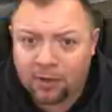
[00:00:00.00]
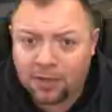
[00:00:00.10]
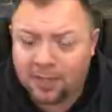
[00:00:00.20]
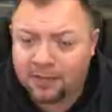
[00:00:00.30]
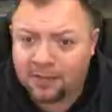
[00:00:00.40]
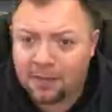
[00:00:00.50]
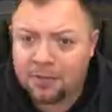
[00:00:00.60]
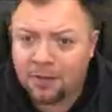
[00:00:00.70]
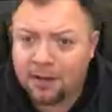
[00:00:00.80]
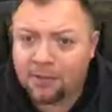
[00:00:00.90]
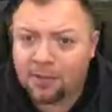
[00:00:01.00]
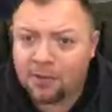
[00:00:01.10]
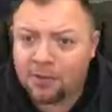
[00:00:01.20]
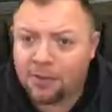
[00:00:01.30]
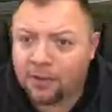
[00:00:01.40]
has got the dumpster out
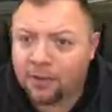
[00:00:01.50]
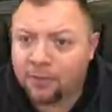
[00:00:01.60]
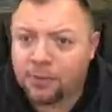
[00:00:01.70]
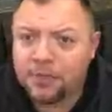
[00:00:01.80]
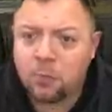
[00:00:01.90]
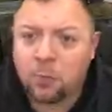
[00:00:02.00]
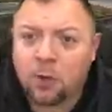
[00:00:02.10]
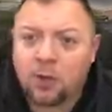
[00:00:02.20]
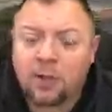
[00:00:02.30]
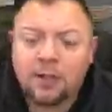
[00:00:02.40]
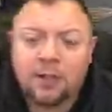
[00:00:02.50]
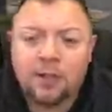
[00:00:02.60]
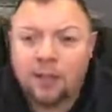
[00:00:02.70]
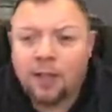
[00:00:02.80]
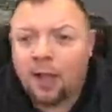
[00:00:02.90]
there, so they're doing some work.
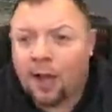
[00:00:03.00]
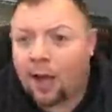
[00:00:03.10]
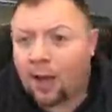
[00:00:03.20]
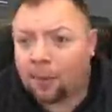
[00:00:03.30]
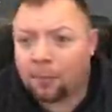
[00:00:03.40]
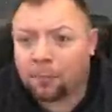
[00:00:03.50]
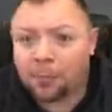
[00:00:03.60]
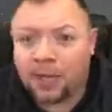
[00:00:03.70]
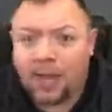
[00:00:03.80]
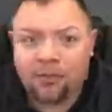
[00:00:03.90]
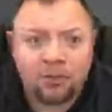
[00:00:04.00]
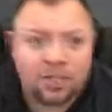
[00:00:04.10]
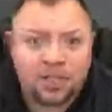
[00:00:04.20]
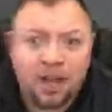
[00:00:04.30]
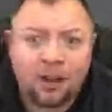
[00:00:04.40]
But yeah, there's
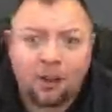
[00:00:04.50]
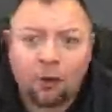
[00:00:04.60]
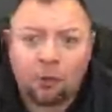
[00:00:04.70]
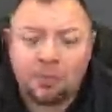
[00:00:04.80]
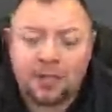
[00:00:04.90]
a ton of homes